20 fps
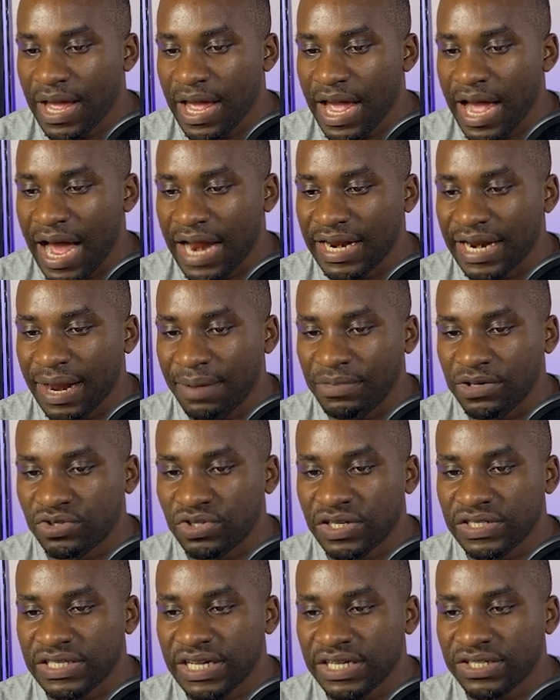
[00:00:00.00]
and then I'm
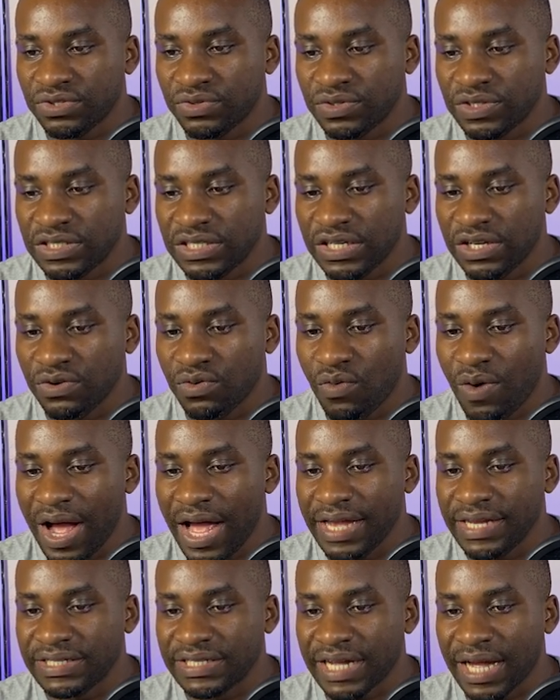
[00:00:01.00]
interested to see why
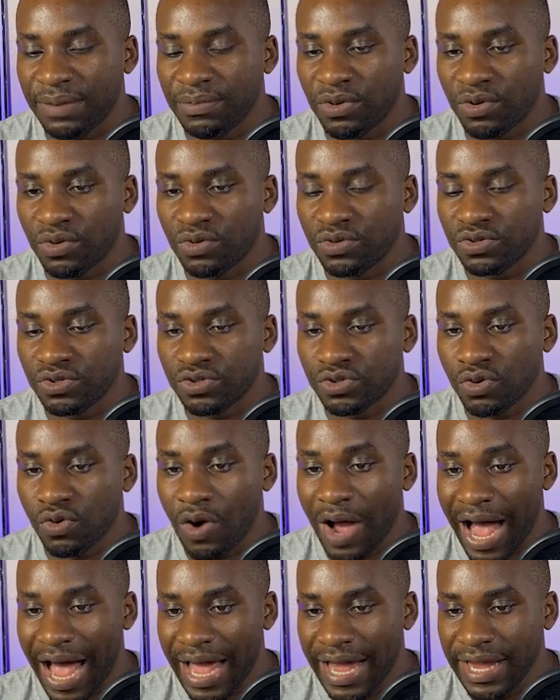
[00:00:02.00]
is Cameroon so
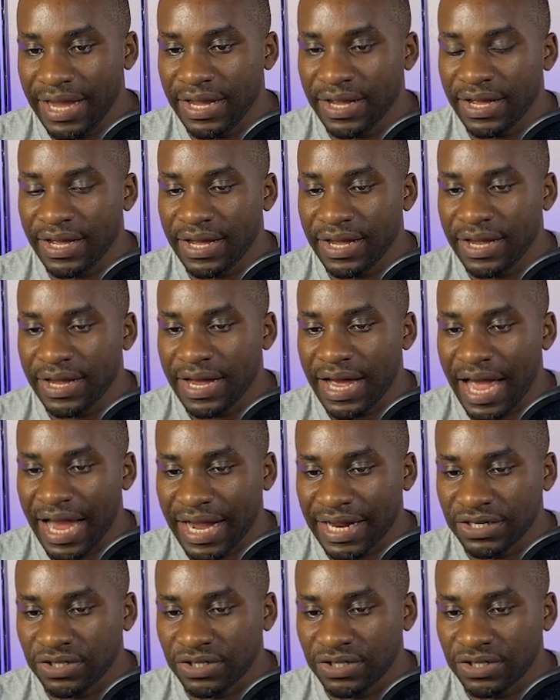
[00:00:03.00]
high, I can